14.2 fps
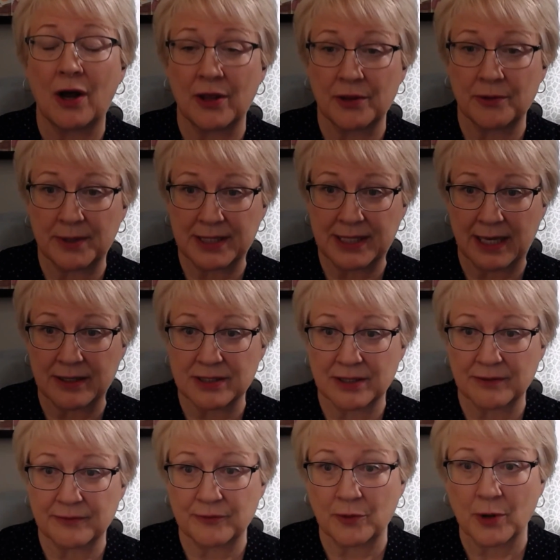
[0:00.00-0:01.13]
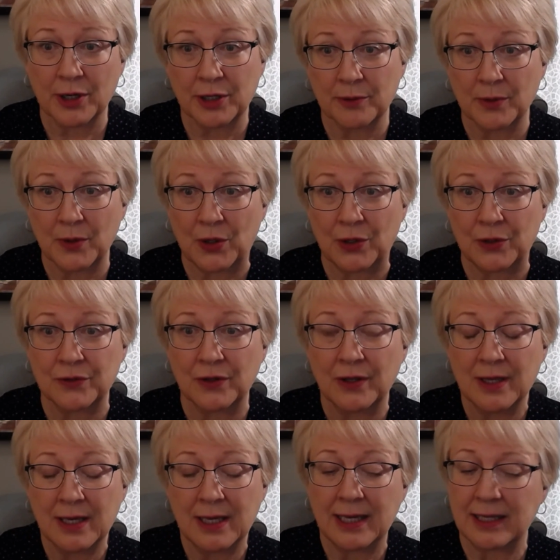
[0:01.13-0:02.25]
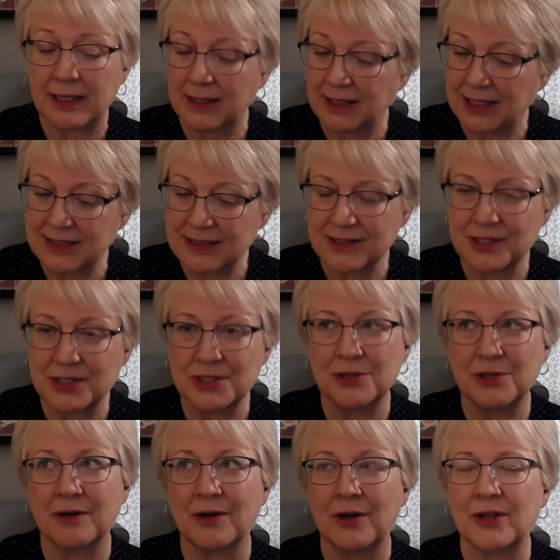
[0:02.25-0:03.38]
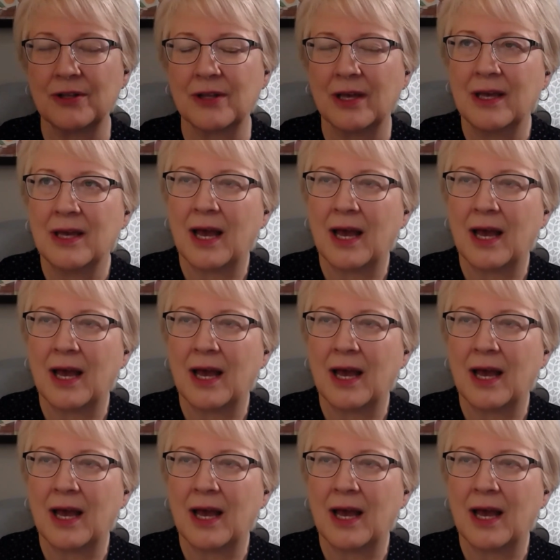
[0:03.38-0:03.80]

all the way down to the four year old, he didn't get to the two year old.